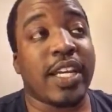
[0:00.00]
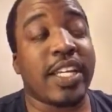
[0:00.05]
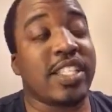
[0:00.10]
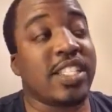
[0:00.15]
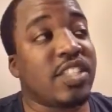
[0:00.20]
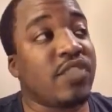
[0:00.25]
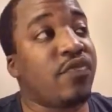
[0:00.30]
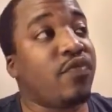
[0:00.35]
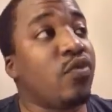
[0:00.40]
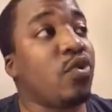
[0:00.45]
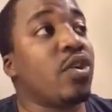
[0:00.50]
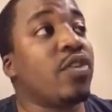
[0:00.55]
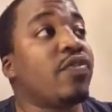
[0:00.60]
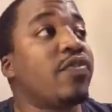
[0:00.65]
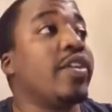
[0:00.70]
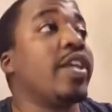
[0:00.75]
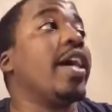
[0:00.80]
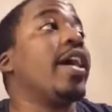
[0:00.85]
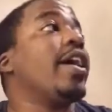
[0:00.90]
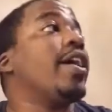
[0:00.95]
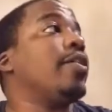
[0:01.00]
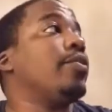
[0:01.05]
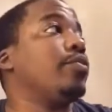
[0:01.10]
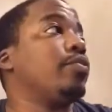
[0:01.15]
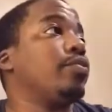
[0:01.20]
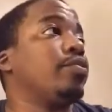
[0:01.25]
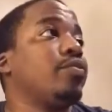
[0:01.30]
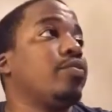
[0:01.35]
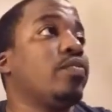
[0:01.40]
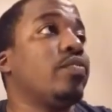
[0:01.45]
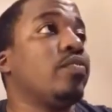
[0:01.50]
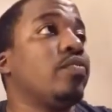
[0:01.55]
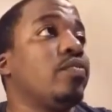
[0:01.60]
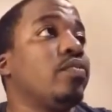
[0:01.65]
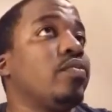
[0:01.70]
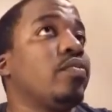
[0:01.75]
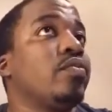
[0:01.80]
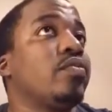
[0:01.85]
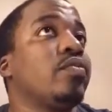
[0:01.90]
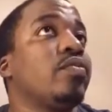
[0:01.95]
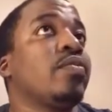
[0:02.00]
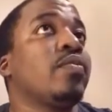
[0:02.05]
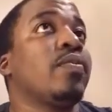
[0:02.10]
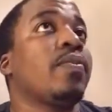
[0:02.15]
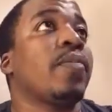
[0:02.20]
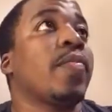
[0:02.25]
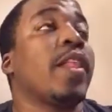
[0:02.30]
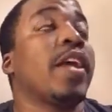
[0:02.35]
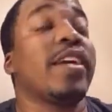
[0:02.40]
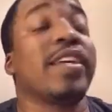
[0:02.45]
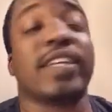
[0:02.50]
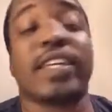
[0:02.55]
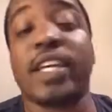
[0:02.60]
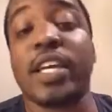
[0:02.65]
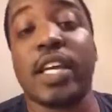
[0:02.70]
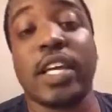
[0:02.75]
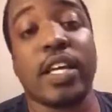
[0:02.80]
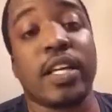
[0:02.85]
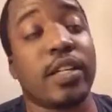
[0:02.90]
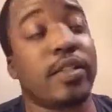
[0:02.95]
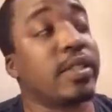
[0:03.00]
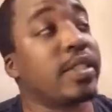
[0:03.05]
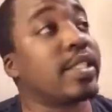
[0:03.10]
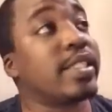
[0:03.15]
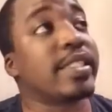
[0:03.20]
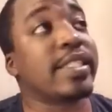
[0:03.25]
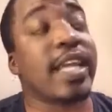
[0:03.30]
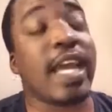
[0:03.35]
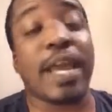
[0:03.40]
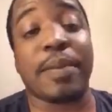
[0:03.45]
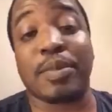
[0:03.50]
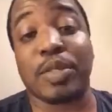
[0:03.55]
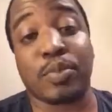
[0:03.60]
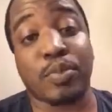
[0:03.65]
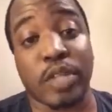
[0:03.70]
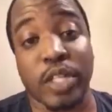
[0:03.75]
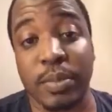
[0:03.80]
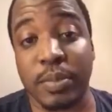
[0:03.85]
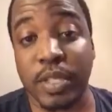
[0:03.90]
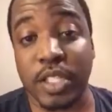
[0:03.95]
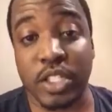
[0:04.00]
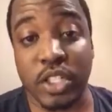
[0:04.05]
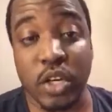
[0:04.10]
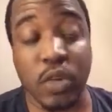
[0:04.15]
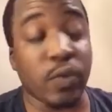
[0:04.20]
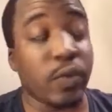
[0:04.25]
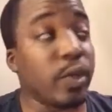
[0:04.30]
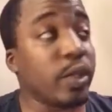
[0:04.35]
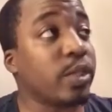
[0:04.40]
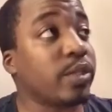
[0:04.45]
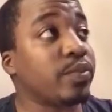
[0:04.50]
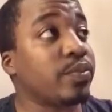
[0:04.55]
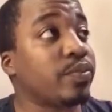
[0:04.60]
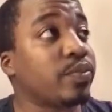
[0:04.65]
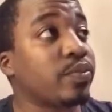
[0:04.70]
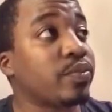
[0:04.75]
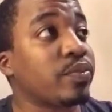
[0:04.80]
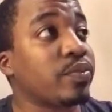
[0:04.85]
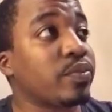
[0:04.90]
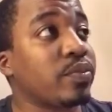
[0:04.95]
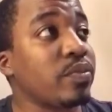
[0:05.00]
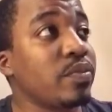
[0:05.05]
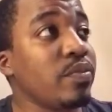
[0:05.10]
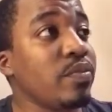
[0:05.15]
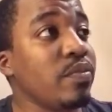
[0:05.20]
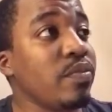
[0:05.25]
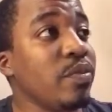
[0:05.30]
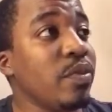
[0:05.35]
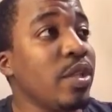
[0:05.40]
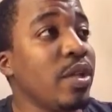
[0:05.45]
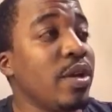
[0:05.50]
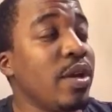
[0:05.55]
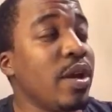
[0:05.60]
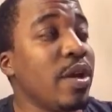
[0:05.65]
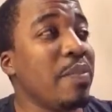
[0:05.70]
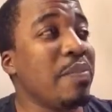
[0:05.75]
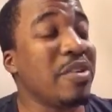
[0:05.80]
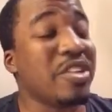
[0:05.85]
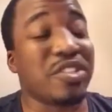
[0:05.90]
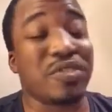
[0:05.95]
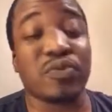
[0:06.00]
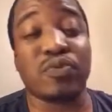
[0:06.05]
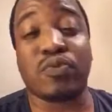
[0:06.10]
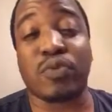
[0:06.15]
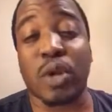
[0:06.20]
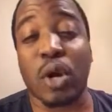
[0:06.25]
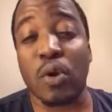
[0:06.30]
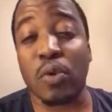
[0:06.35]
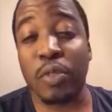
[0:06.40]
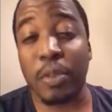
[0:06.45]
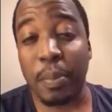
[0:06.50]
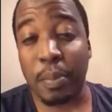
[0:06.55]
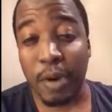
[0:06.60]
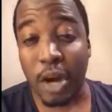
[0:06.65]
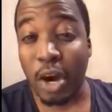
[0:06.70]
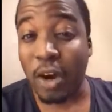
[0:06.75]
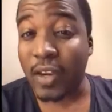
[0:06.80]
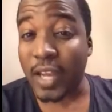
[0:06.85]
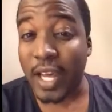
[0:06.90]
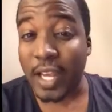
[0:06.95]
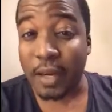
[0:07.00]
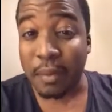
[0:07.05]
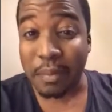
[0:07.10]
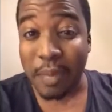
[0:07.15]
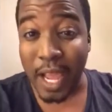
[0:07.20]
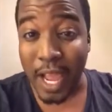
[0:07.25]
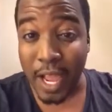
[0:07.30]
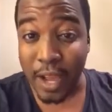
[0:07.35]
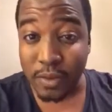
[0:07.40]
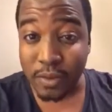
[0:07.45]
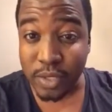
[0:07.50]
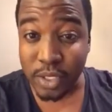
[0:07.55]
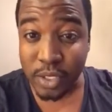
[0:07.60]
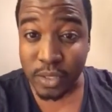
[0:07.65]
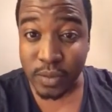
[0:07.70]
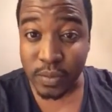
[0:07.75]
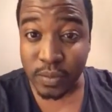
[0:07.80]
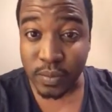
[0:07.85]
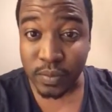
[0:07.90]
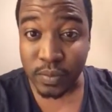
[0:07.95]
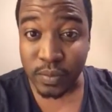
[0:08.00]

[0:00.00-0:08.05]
It's fourth down. Yeah, this game is pretty much over. But you throw the ball out of bounds?